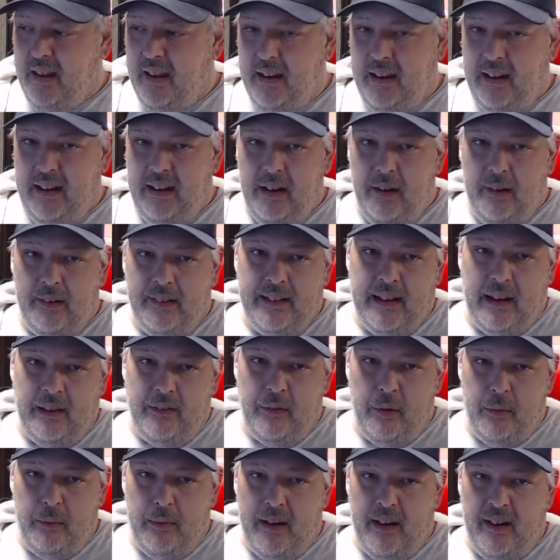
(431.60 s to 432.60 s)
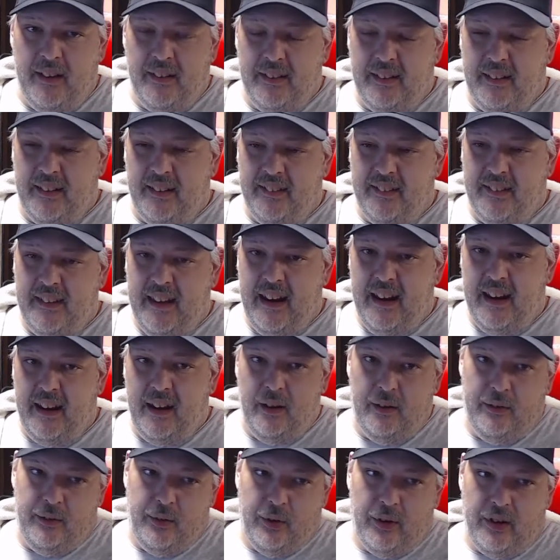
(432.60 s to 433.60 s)
it's kind of embarrassing to say.
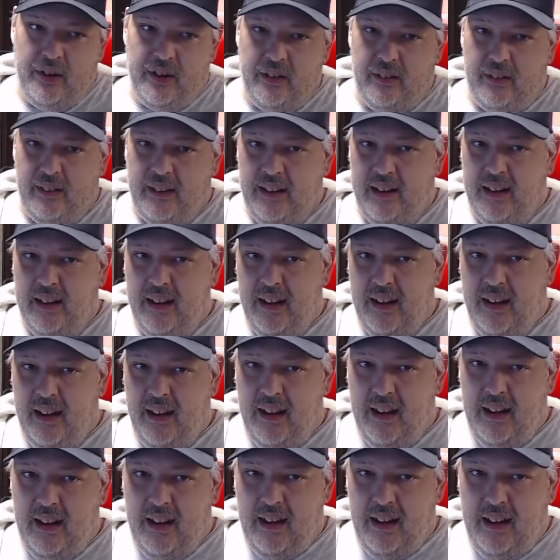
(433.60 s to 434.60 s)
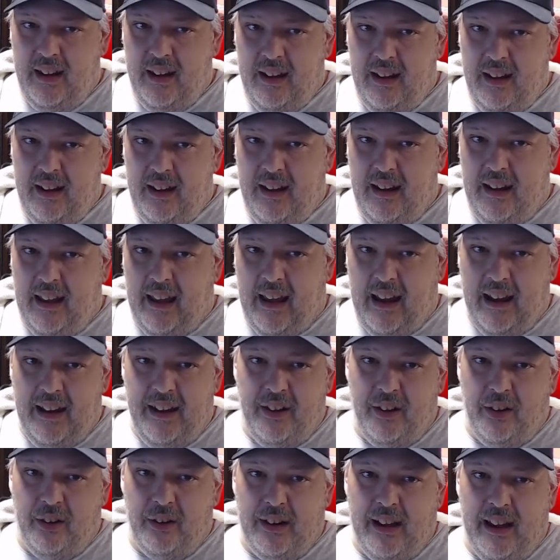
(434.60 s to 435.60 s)
Fortunately, I
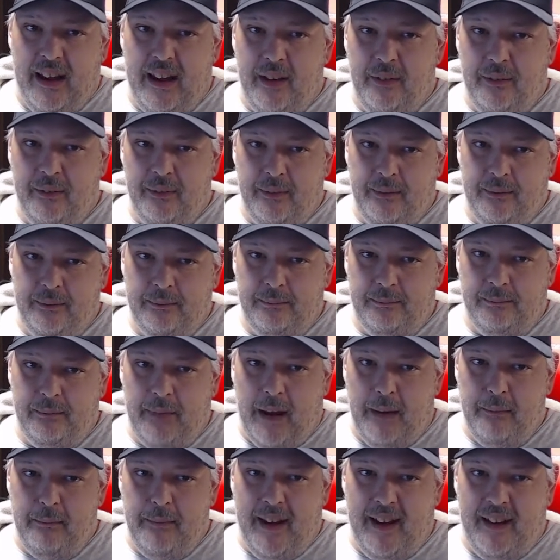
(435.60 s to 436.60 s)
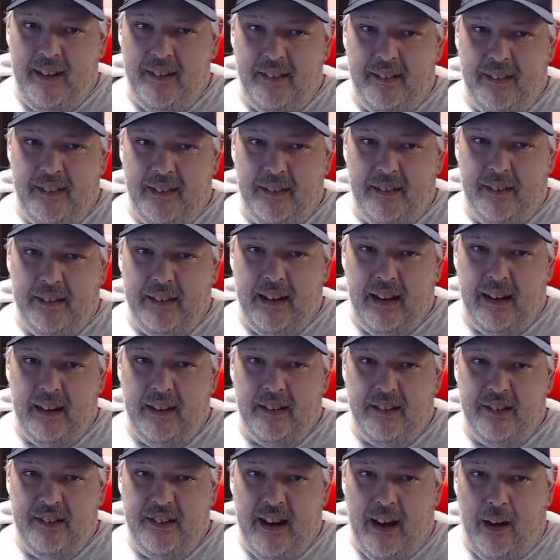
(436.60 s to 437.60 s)
don't. I manage to get
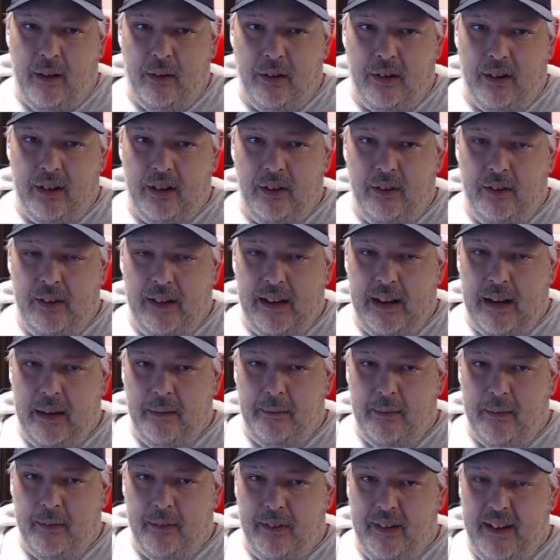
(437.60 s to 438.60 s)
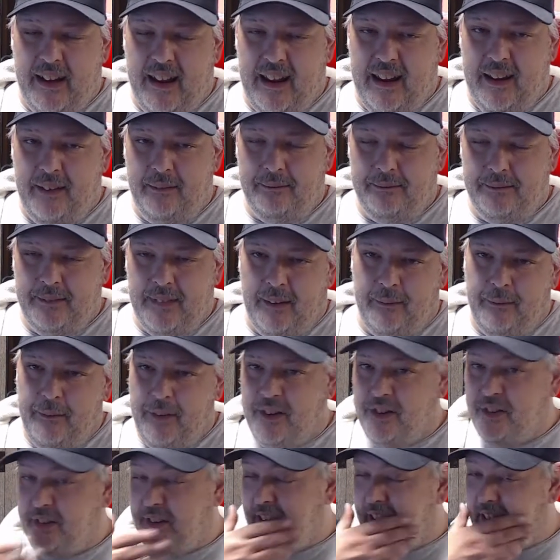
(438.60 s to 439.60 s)
showered and cleaned up every day. I'm
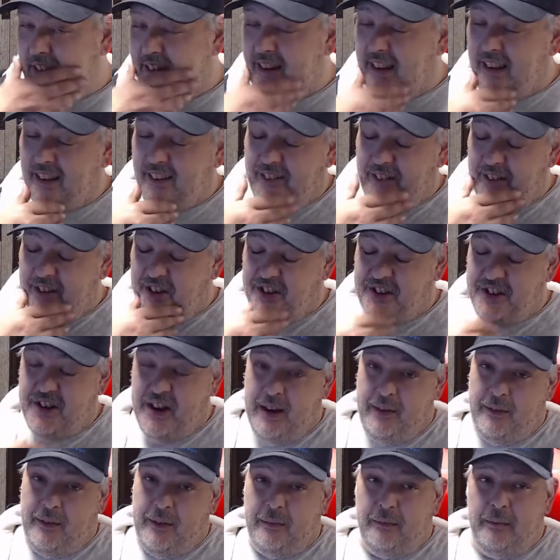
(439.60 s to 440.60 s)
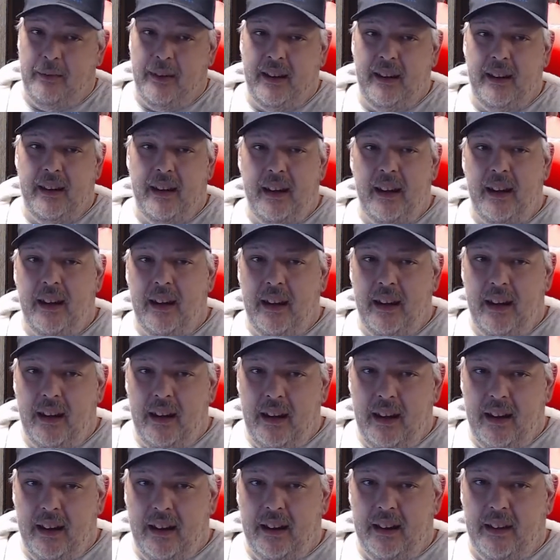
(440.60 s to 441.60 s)
usually not clean shaven, but,
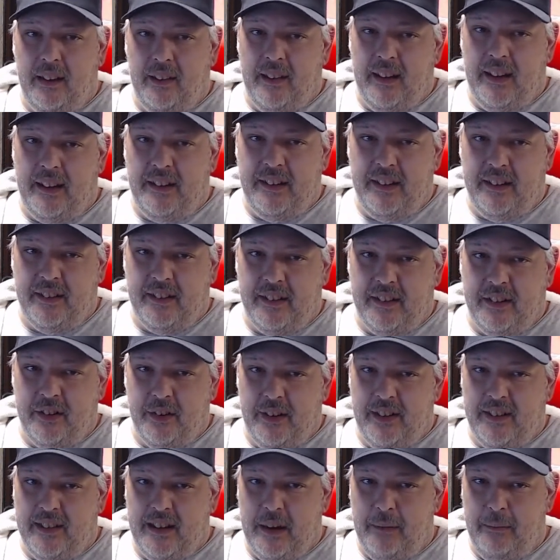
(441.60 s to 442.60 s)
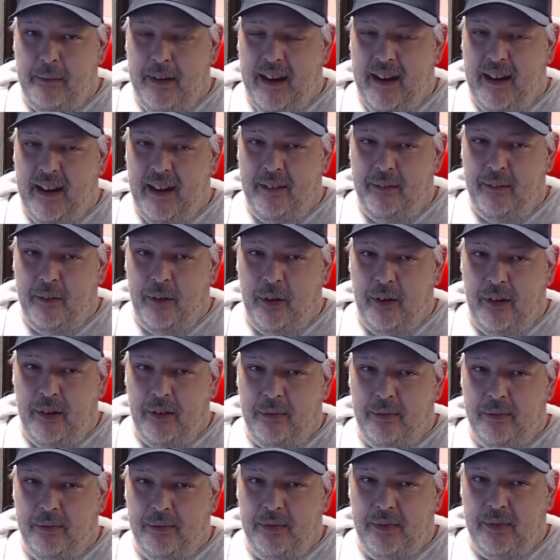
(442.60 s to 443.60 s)
that's just a choice I made. I've
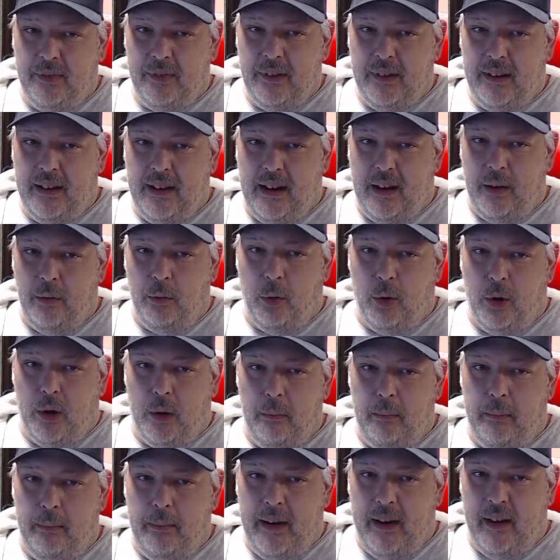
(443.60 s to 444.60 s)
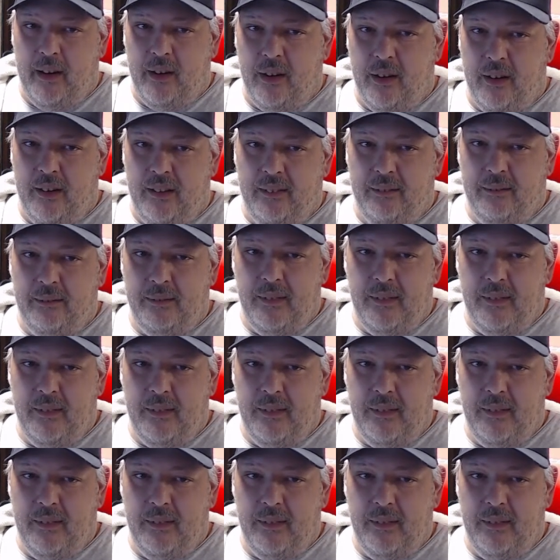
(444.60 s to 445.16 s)
always kind of worn a beard, and